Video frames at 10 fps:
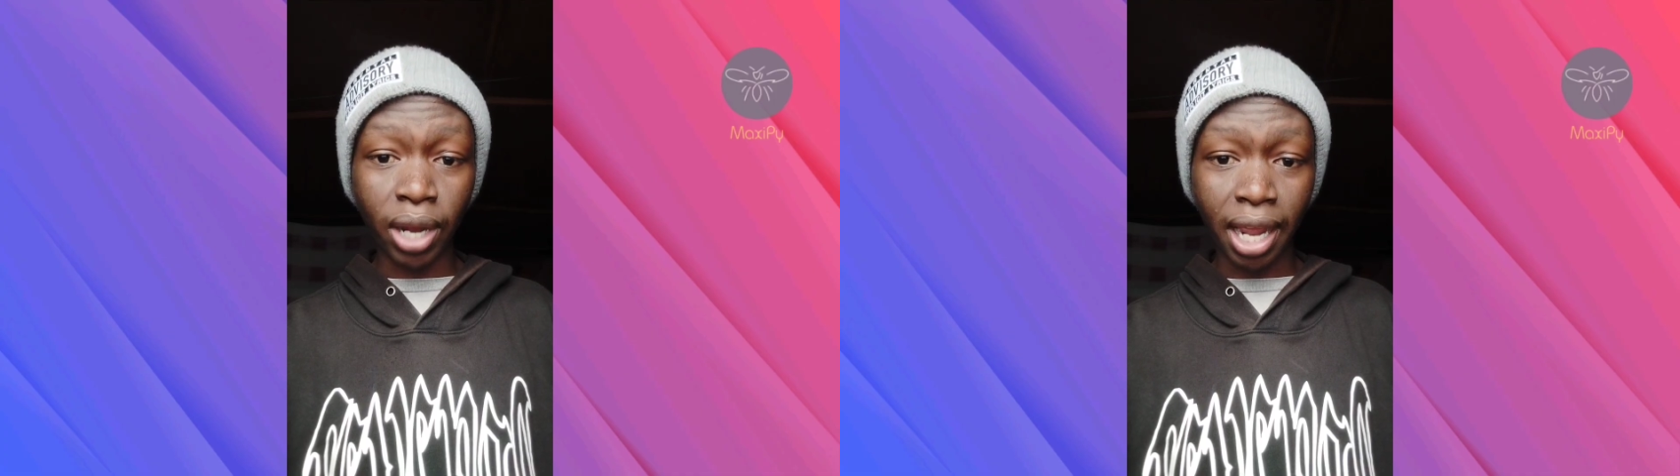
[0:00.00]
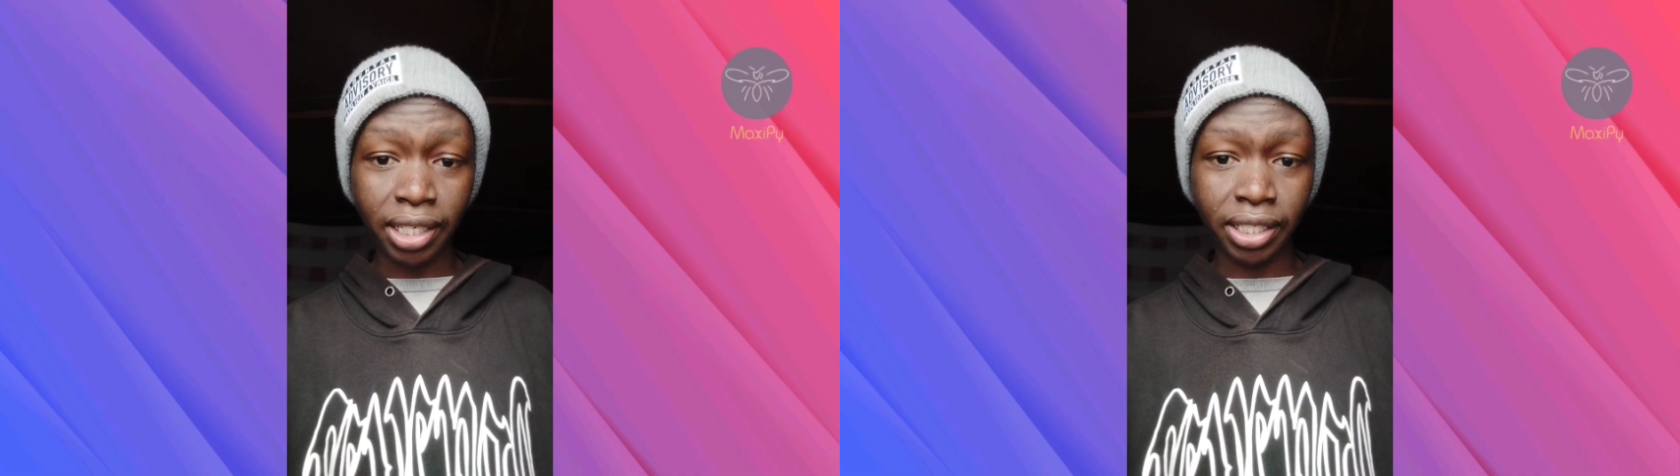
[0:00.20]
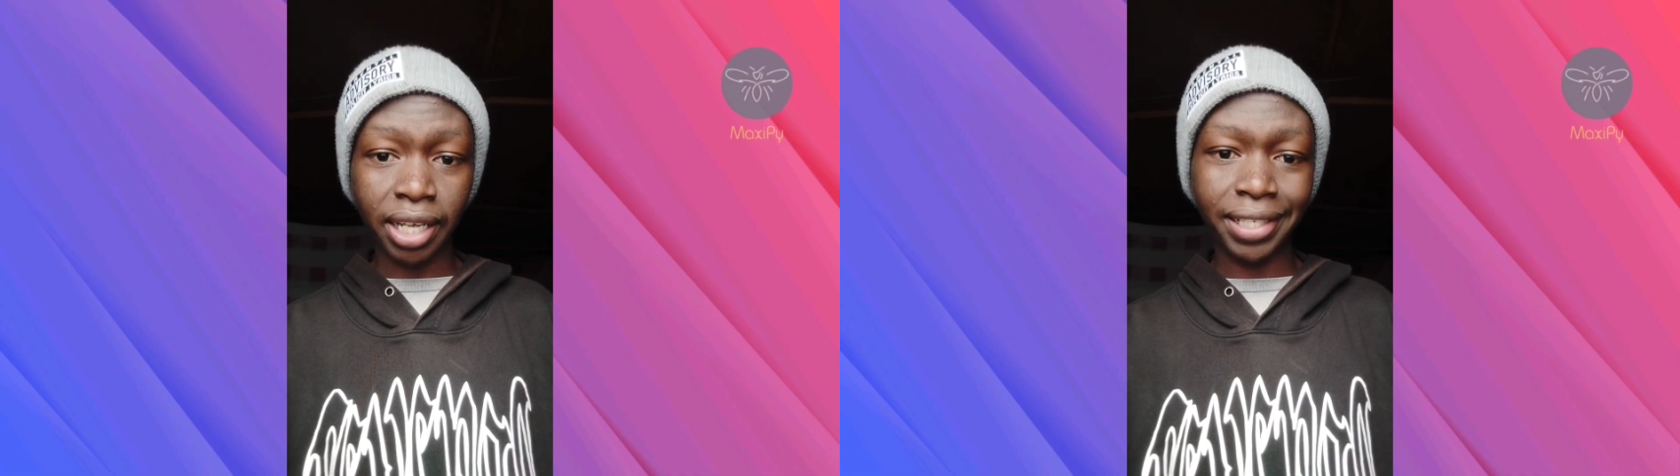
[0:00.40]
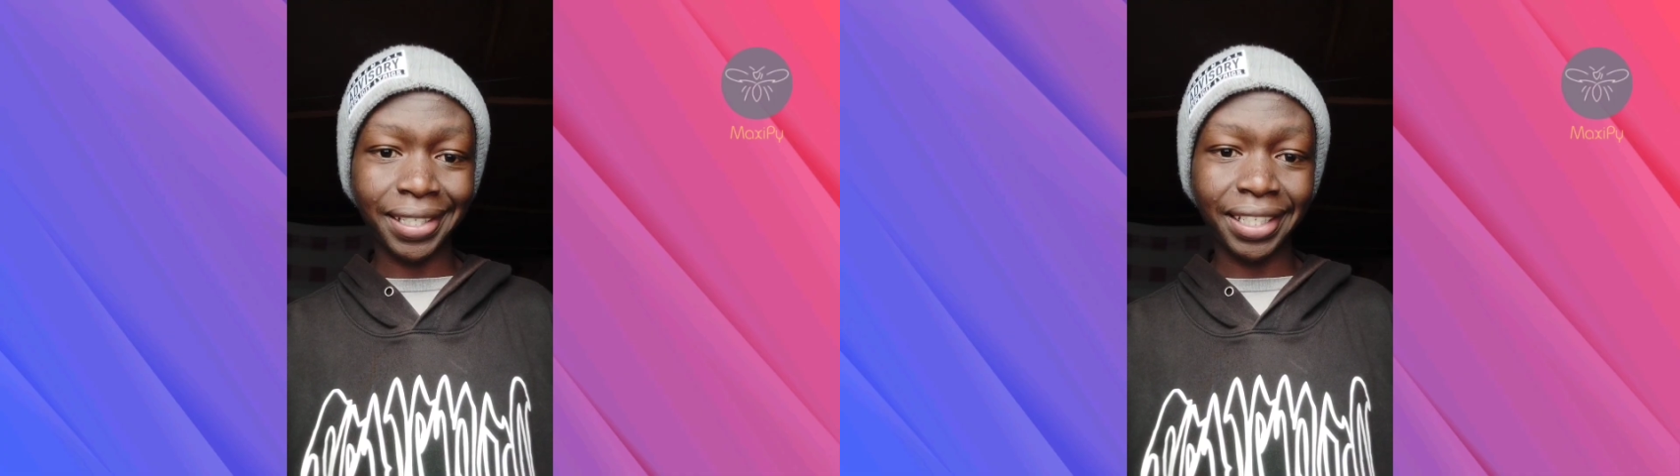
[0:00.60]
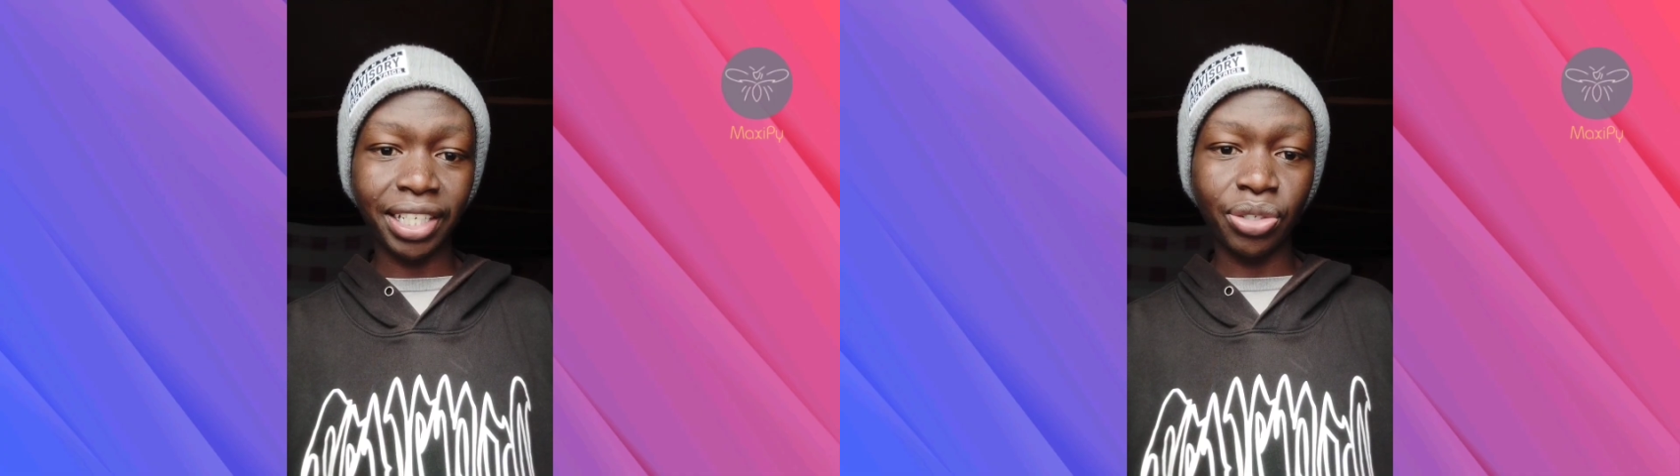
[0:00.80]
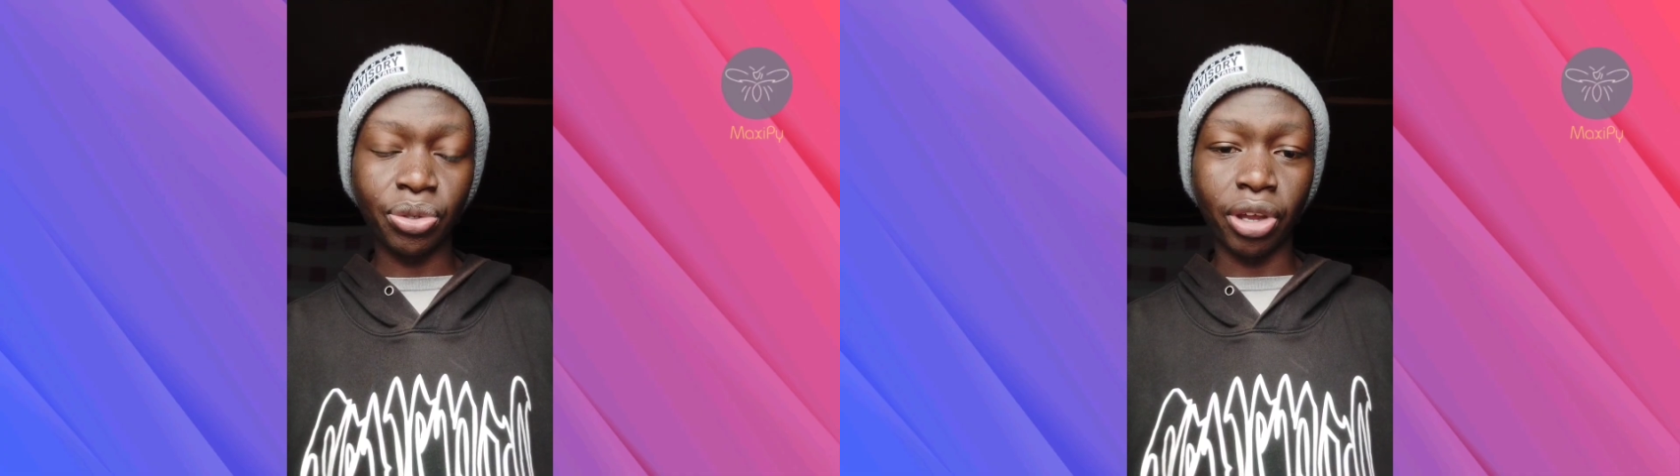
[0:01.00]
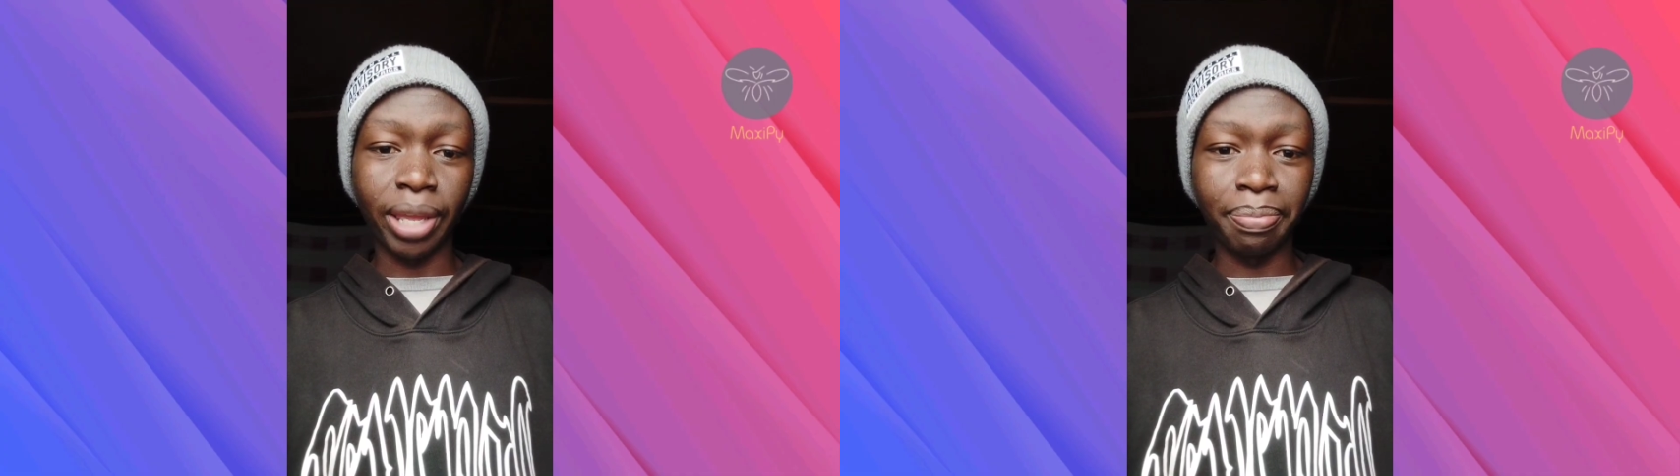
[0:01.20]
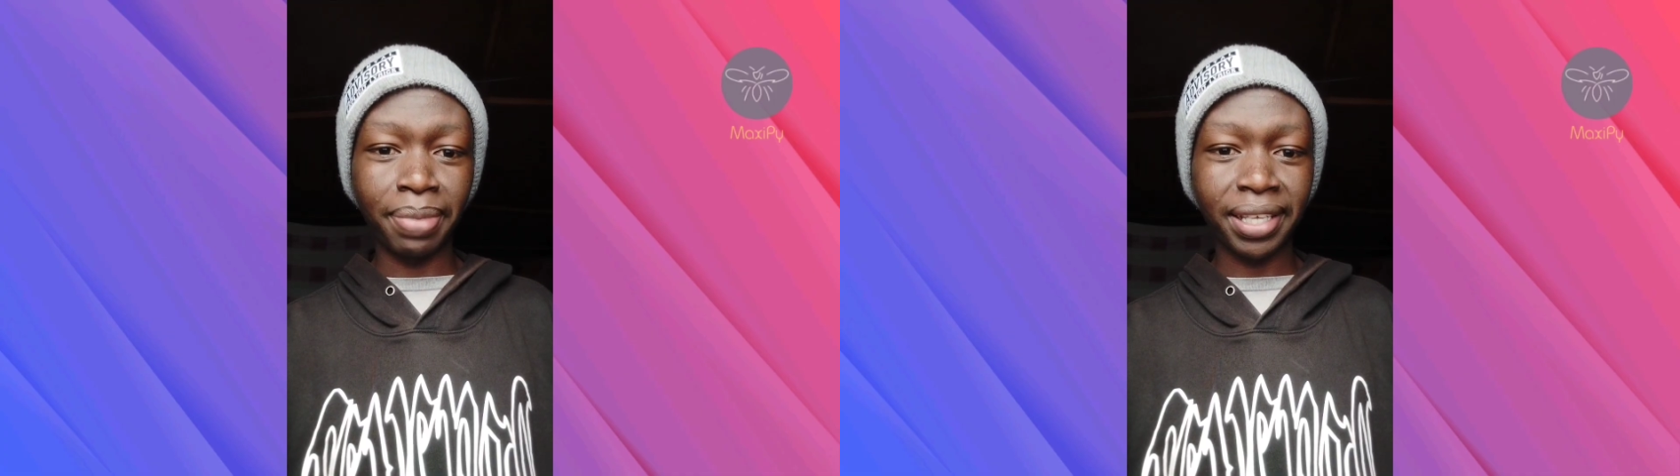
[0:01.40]
cash straight to your
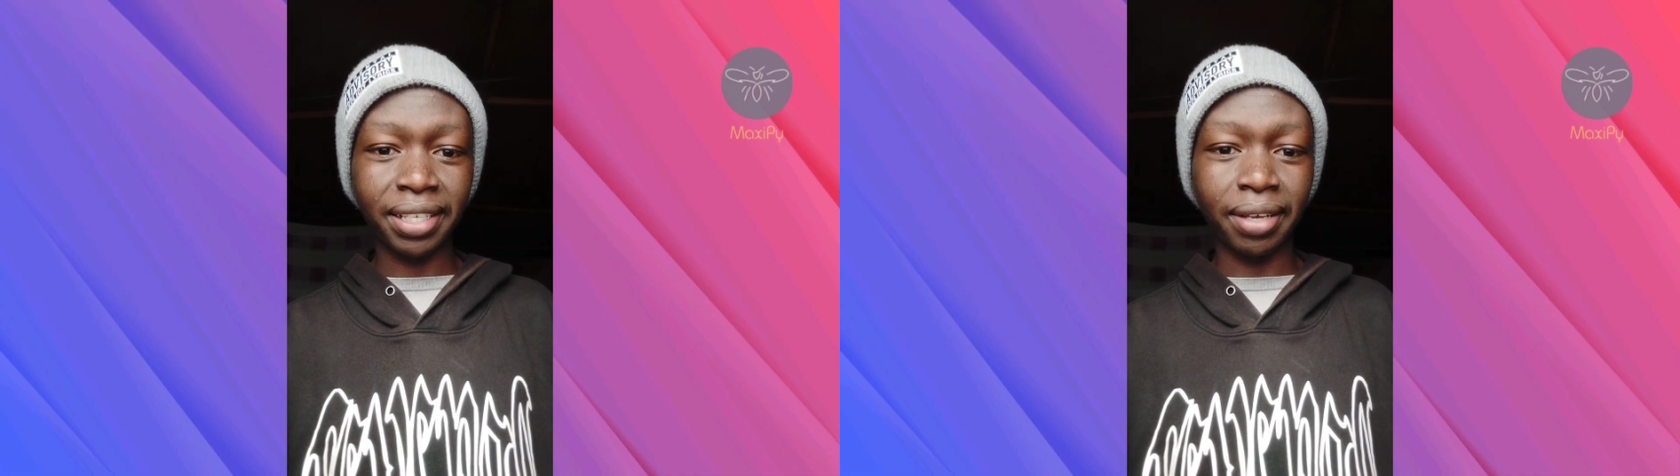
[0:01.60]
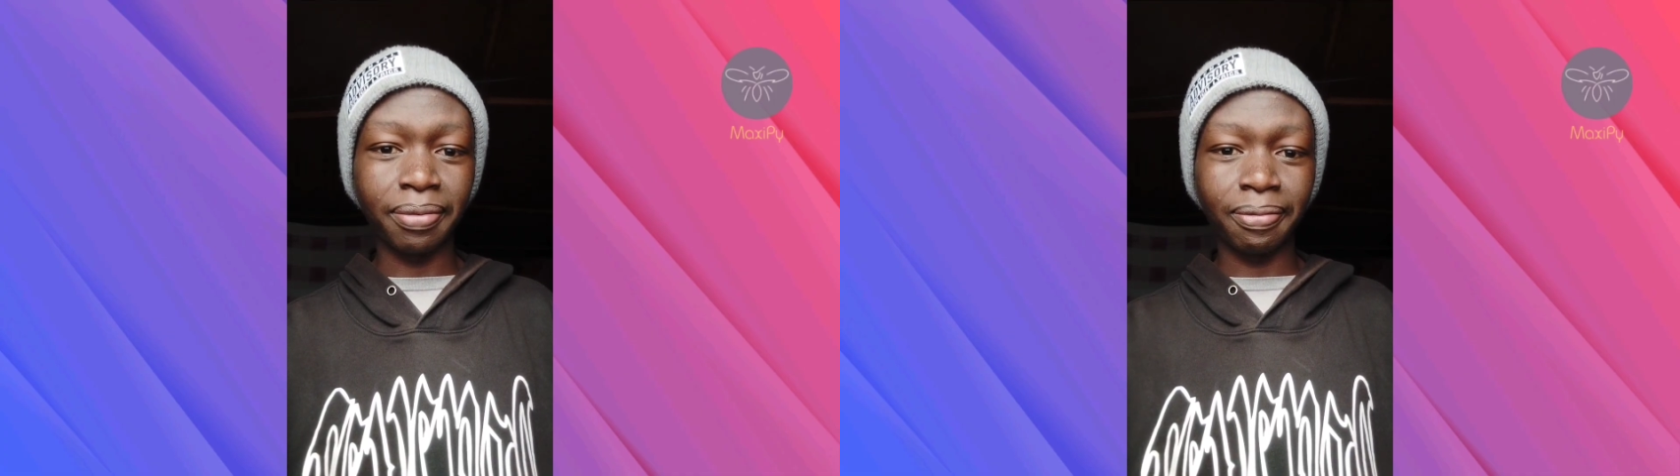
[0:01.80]
M-Pesa.